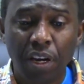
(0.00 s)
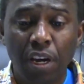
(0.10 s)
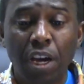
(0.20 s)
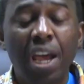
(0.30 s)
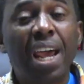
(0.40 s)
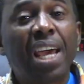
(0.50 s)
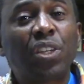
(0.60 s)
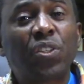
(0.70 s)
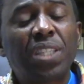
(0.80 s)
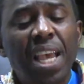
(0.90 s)

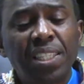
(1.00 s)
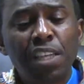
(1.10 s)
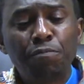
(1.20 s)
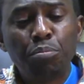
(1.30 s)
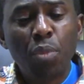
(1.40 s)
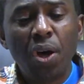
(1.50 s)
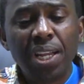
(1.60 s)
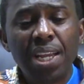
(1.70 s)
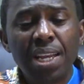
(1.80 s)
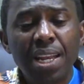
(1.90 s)
Excessive
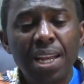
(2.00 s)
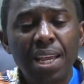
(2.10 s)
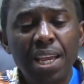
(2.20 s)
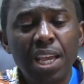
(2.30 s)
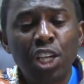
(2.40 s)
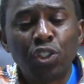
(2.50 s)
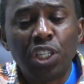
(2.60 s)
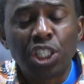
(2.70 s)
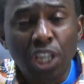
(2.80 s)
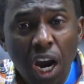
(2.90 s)
mourning is
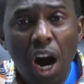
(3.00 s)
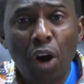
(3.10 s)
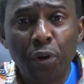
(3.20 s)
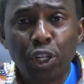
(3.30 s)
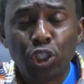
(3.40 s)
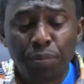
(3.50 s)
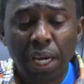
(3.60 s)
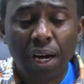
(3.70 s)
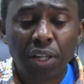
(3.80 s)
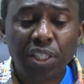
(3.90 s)
discouraged
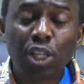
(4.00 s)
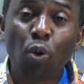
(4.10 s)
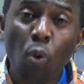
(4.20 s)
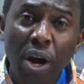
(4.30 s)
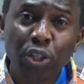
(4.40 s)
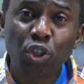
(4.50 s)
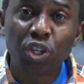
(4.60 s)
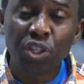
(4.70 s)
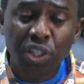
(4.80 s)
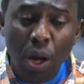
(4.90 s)
because it
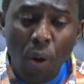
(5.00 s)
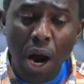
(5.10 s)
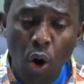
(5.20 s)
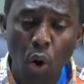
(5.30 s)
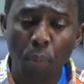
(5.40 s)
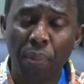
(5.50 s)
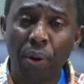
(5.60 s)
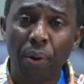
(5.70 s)
questions our hope.